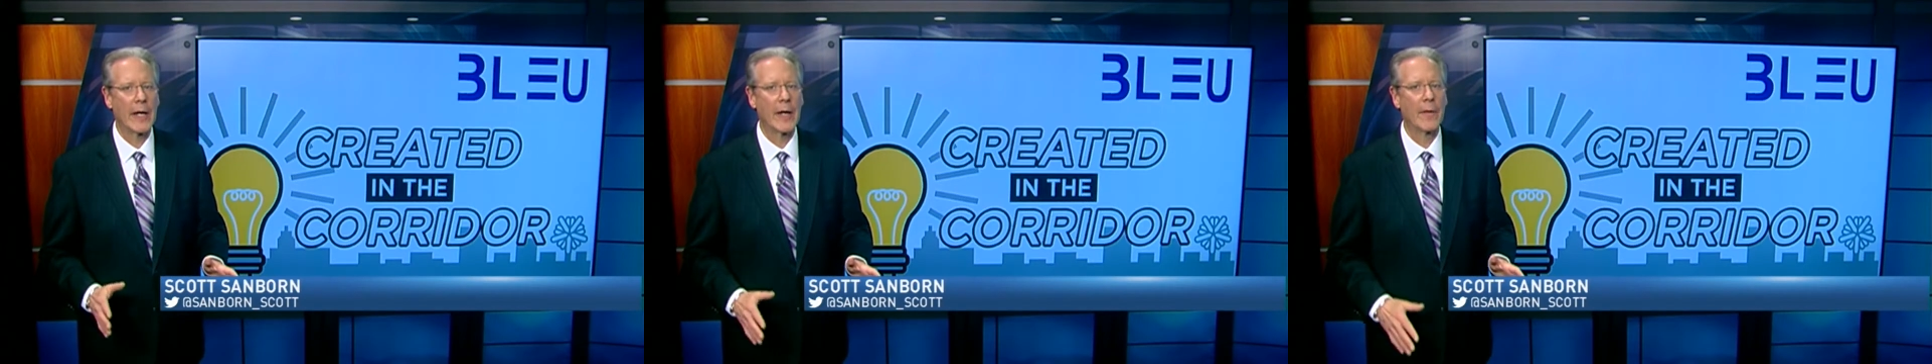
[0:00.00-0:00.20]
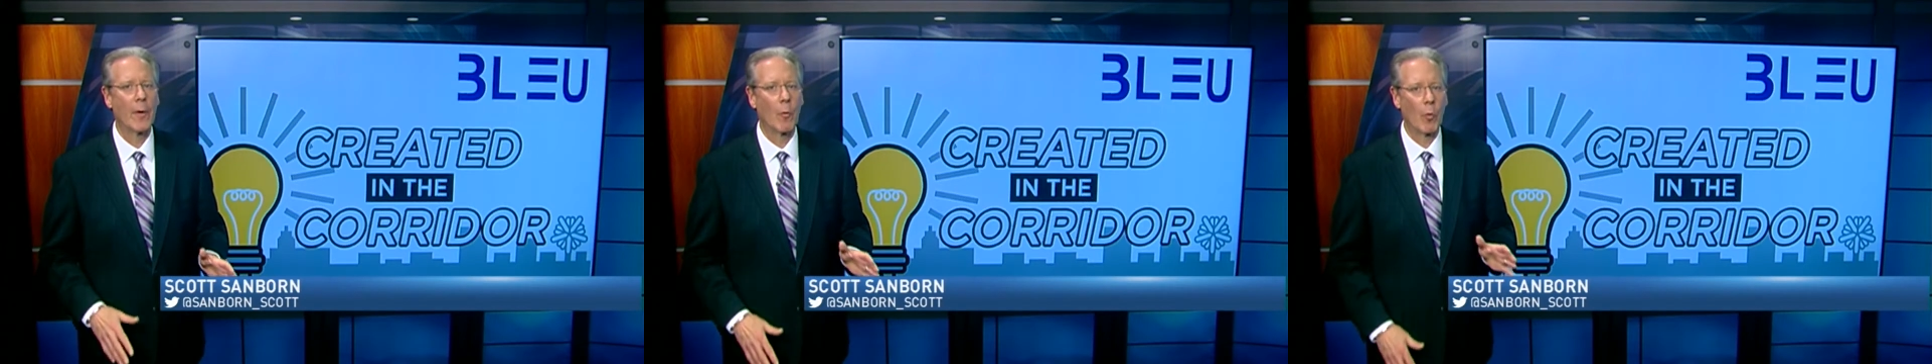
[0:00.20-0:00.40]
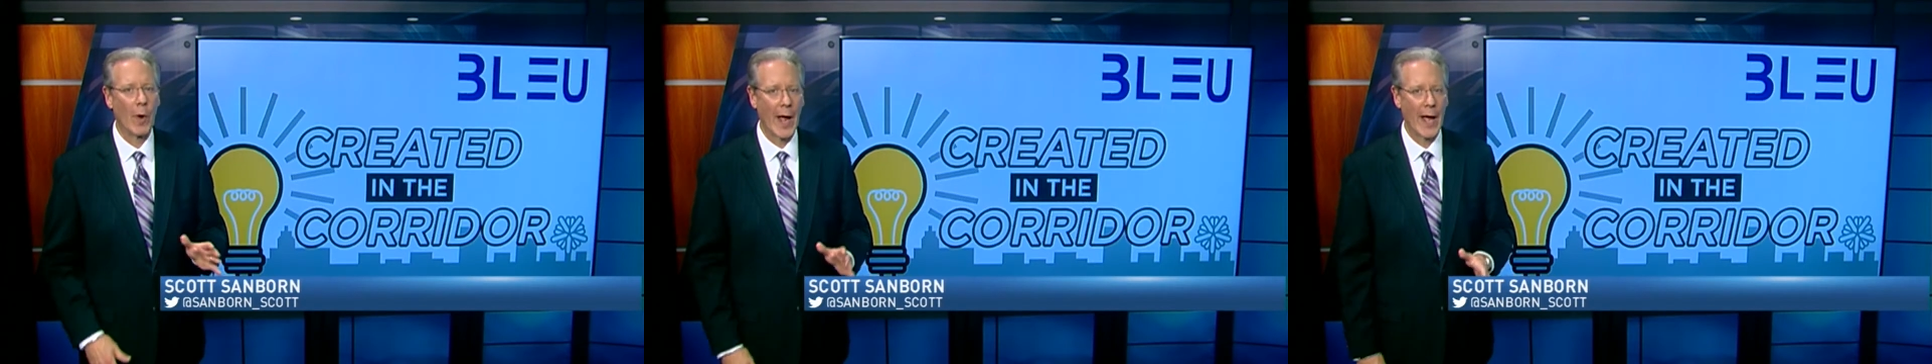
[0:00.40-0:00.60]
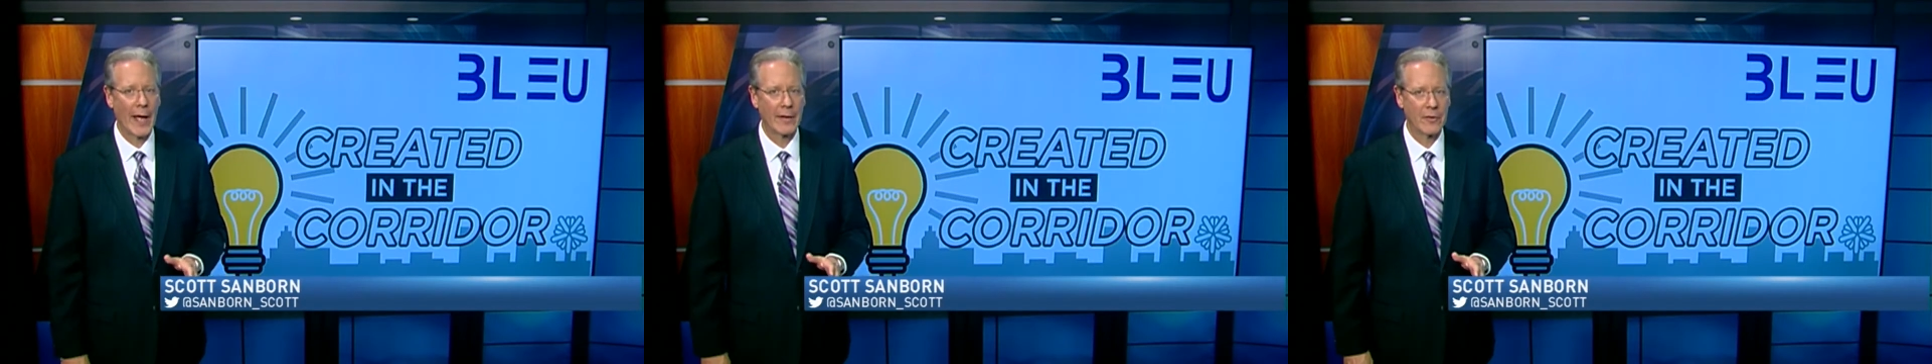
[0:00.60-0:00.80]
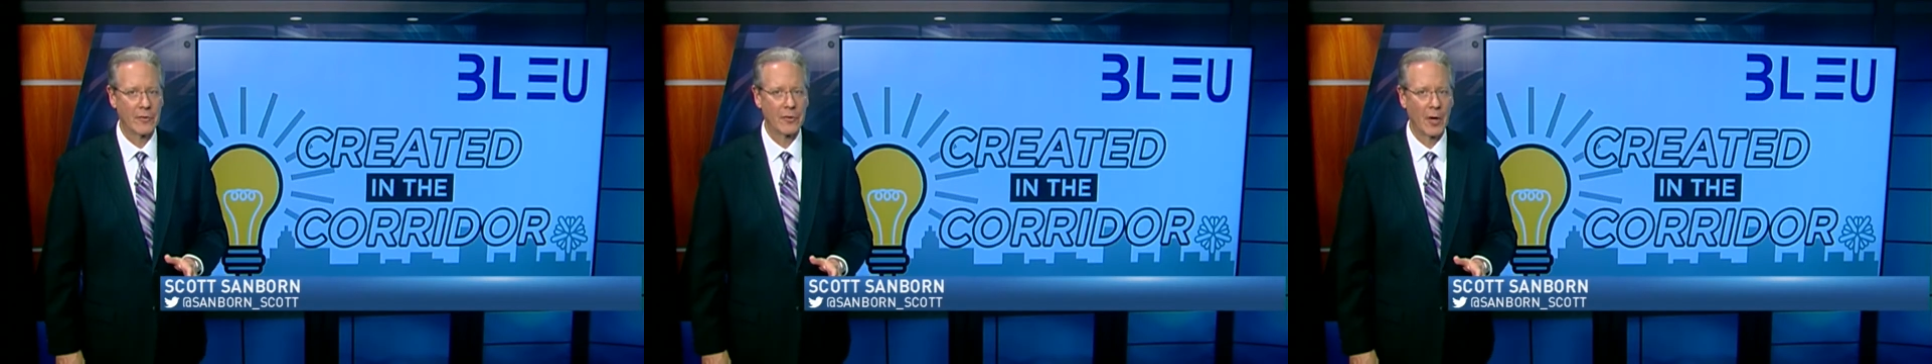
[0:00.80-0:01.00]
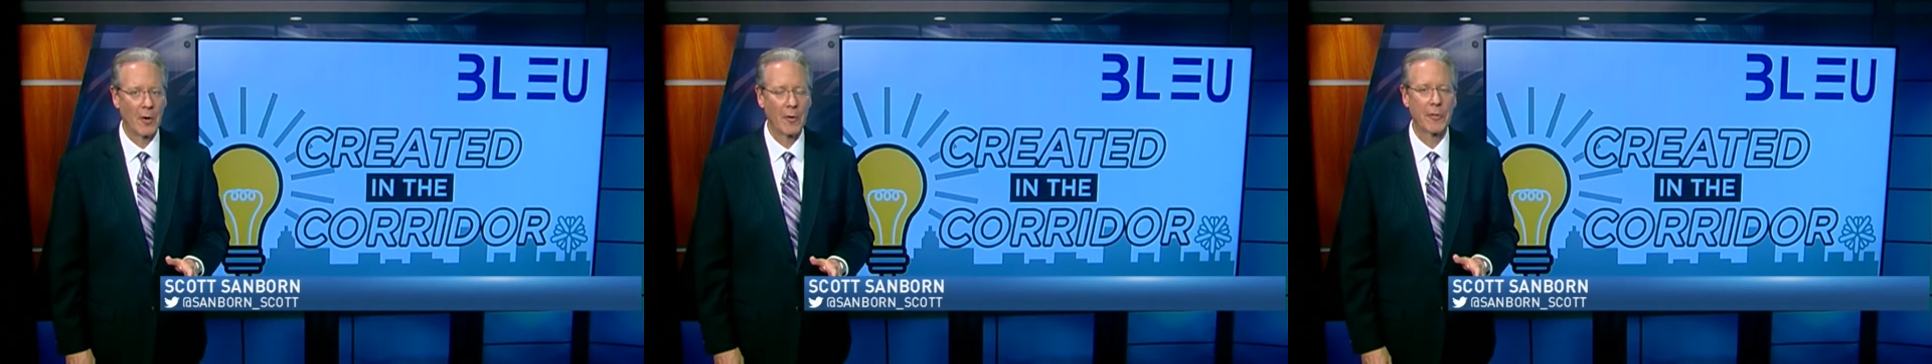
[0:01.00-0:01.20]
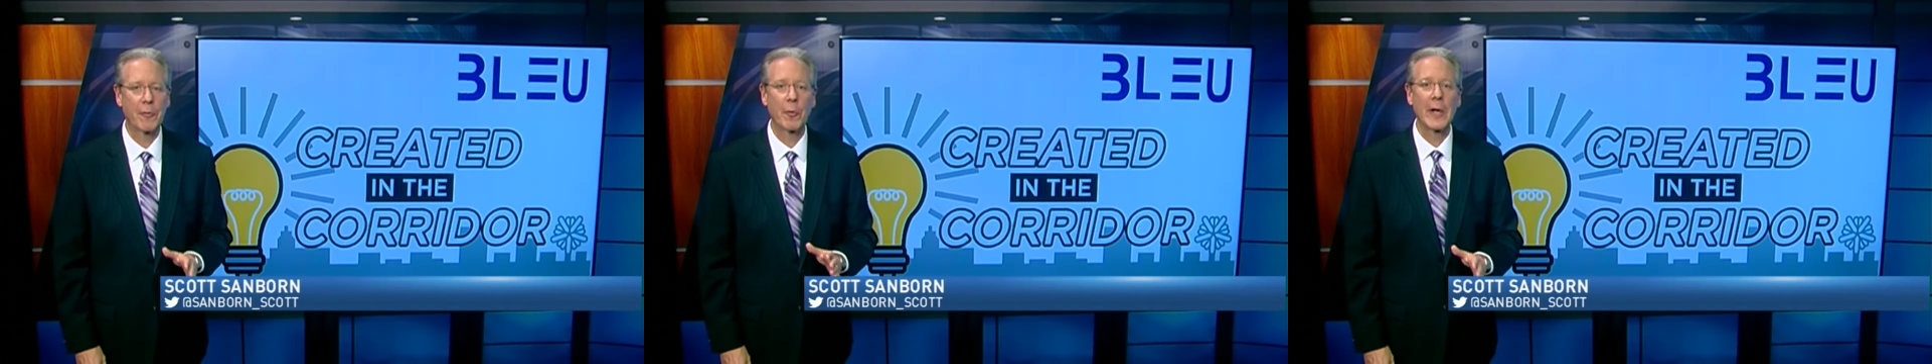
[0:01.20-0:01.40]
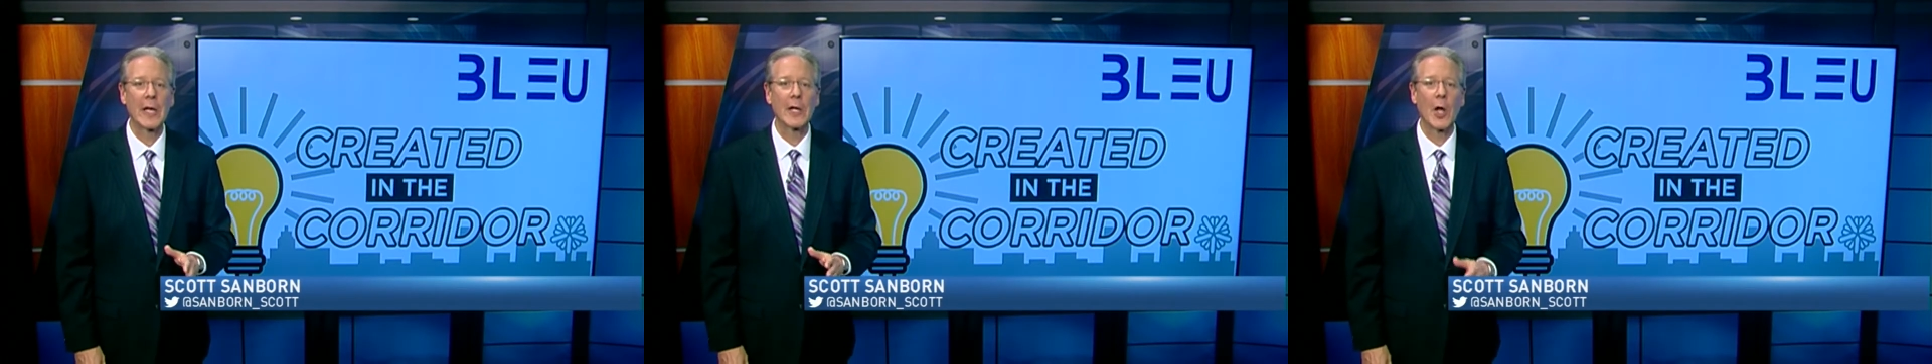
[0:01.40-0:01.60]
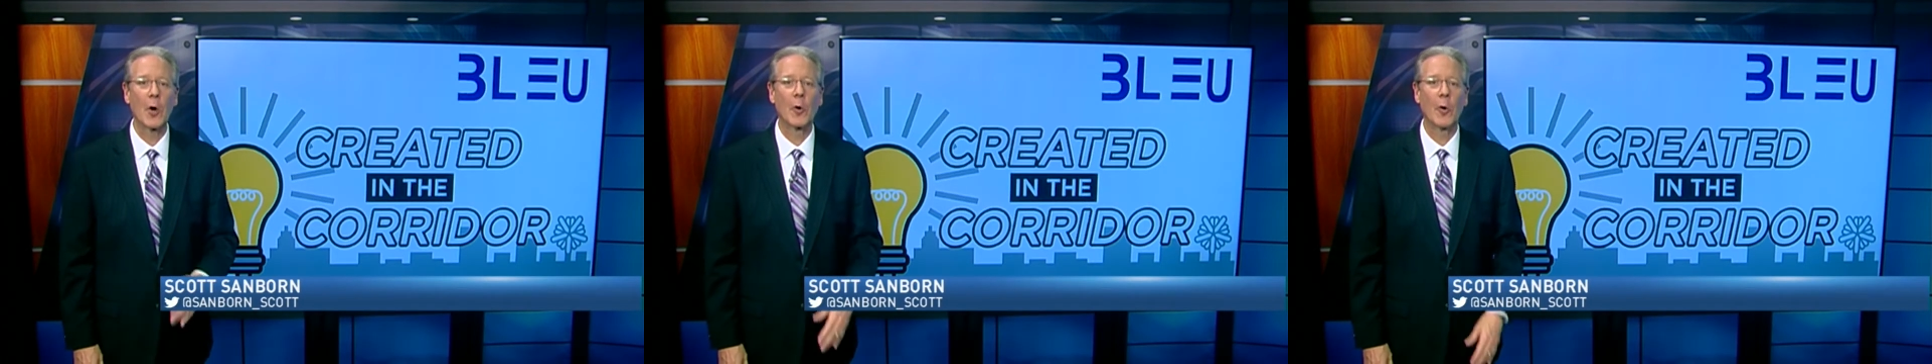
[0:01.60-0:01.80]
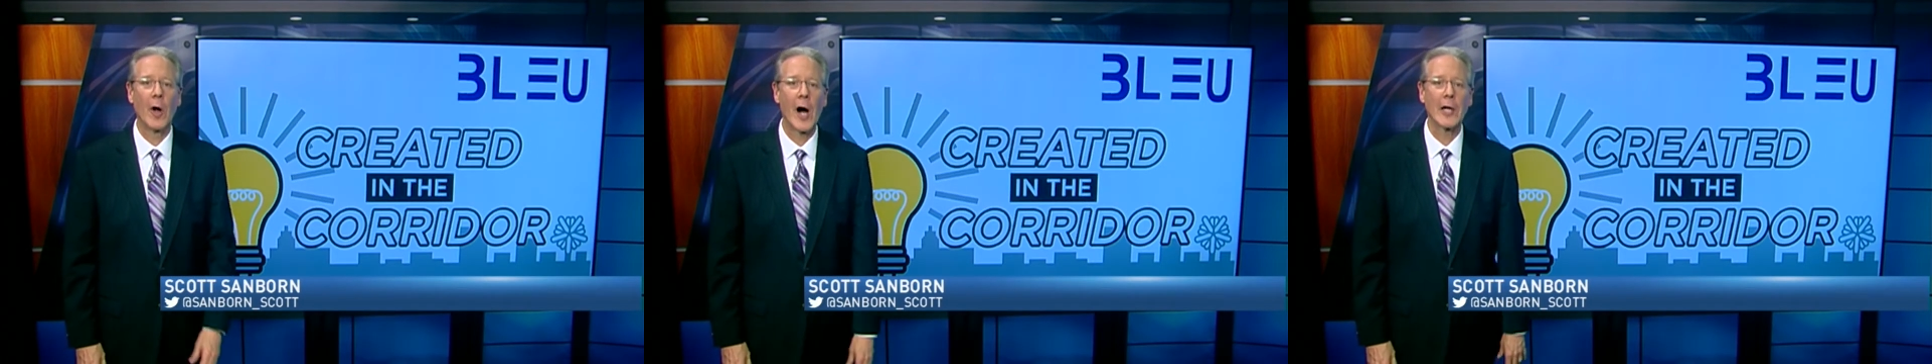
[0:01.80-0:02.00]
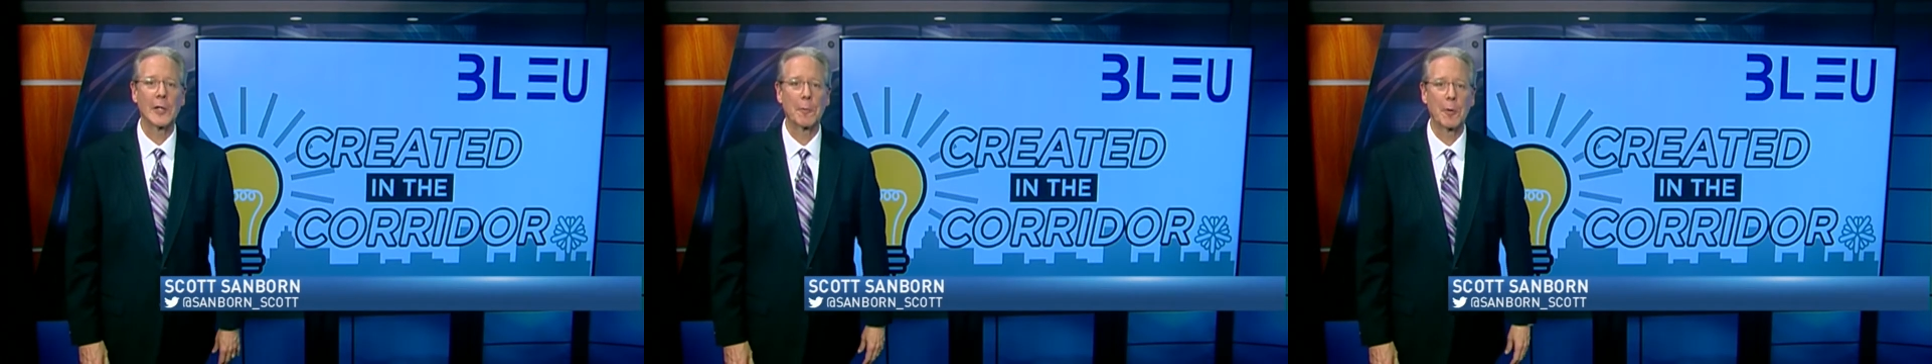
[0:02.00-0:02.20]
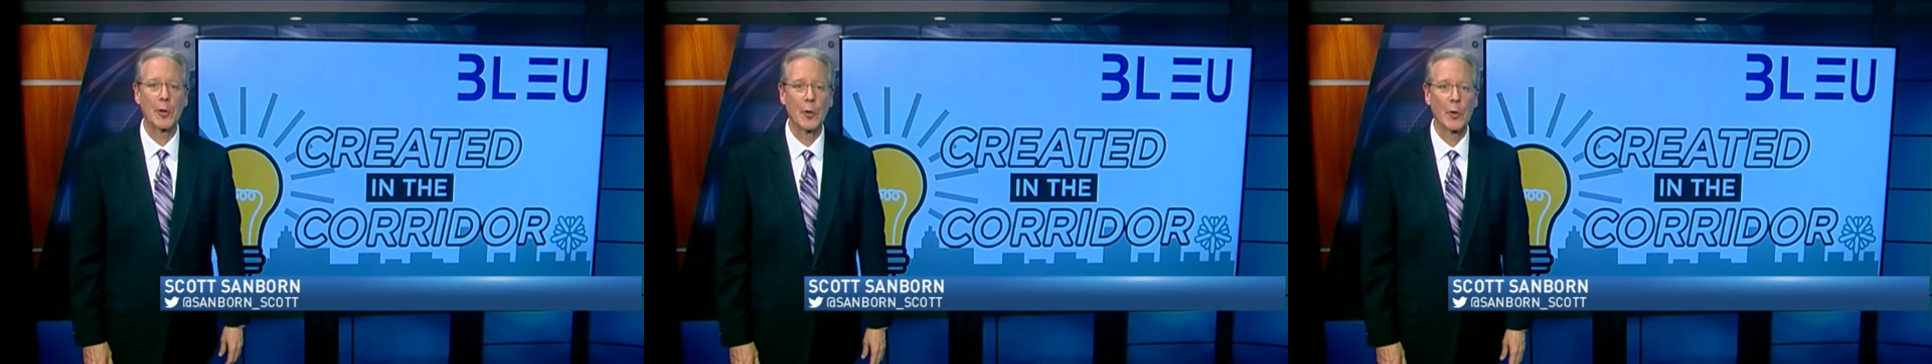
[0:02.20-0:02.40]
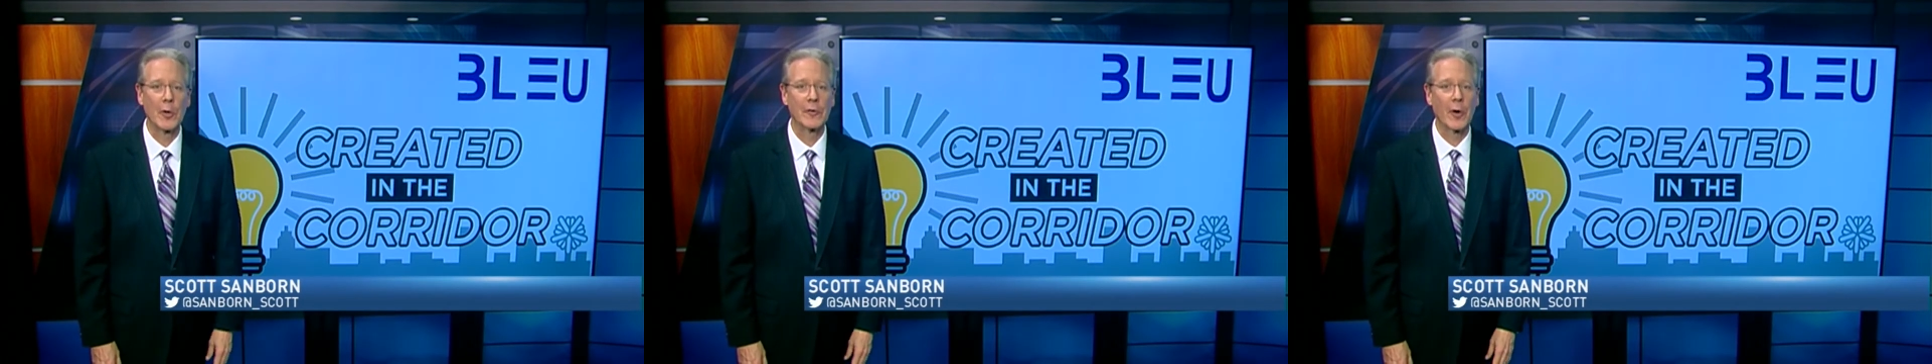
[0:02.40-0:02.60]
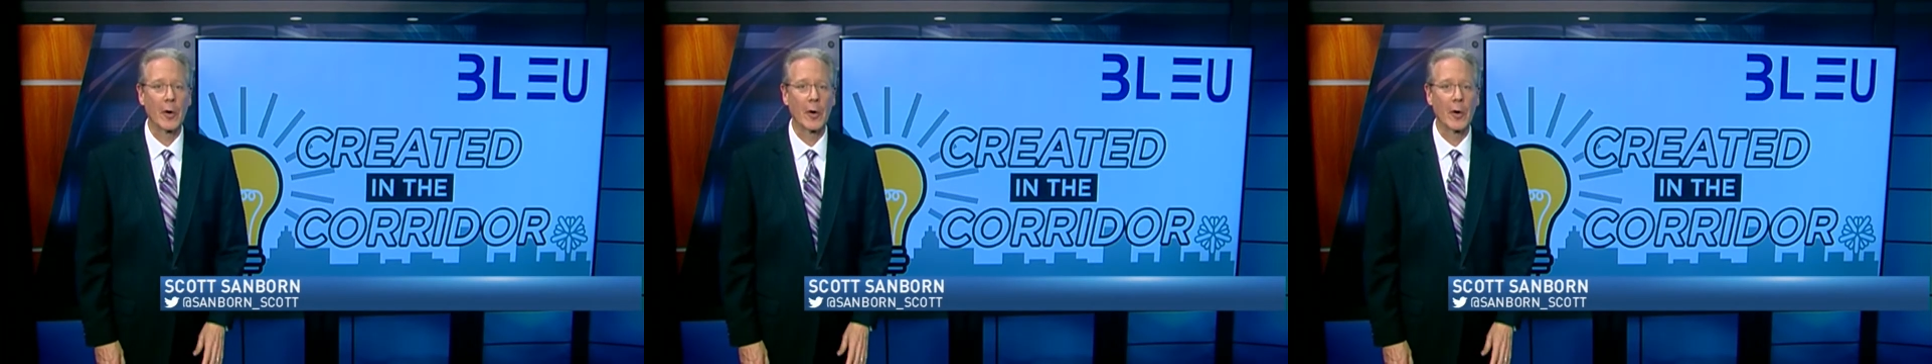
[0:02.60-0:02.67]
in the red, so three local entrepreneurs